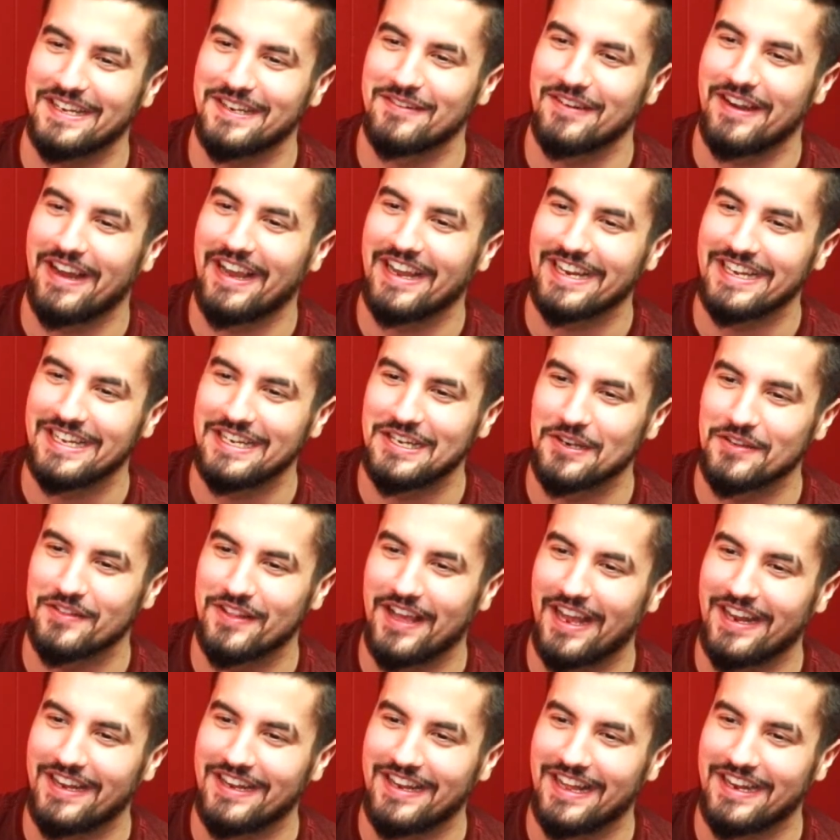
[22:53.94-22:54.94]
Wake the
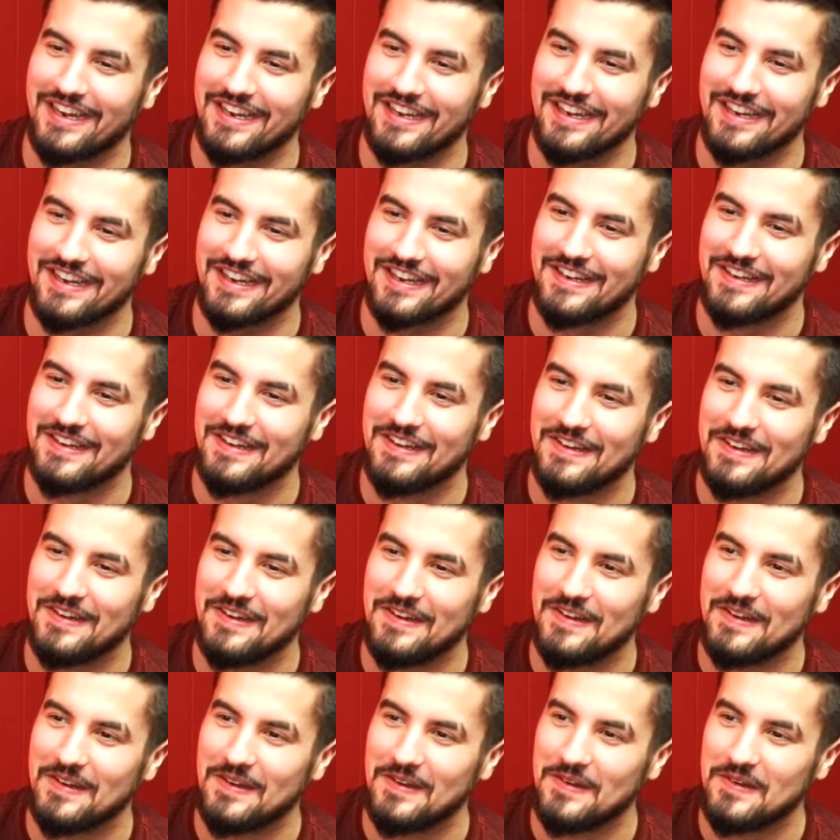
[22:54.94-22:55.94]
fuck up, mommy.
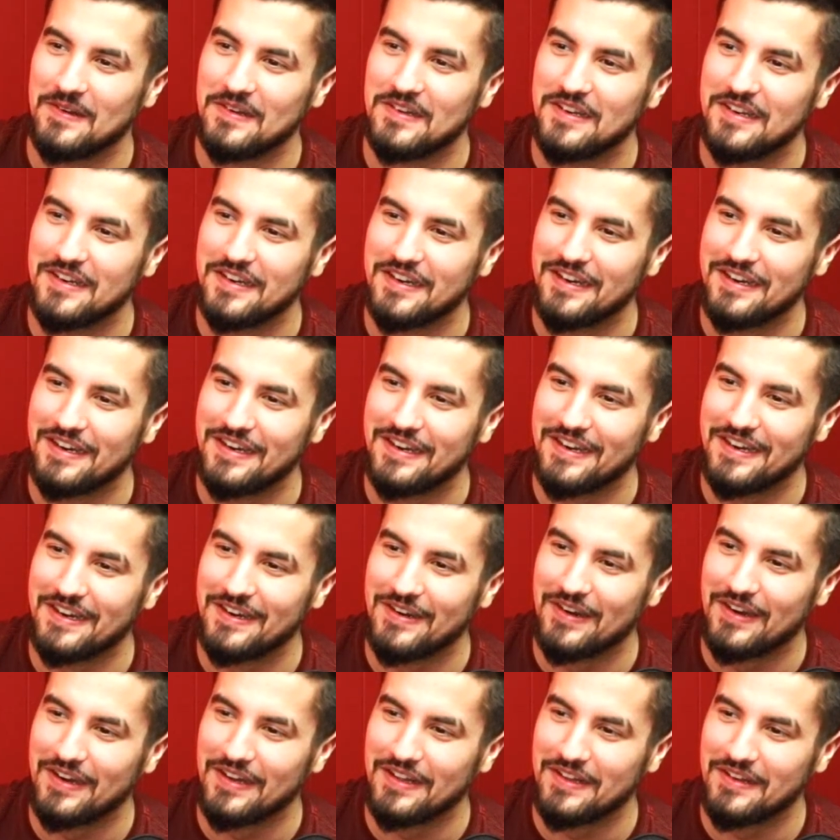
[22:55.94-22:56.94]
I pissed the
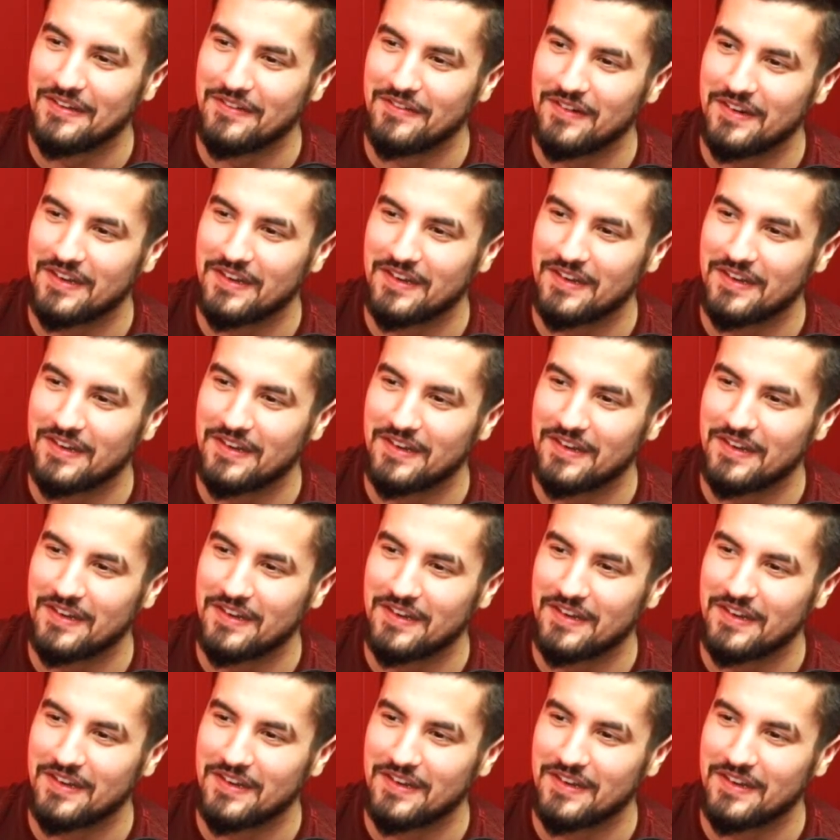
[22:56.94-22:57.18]
bed.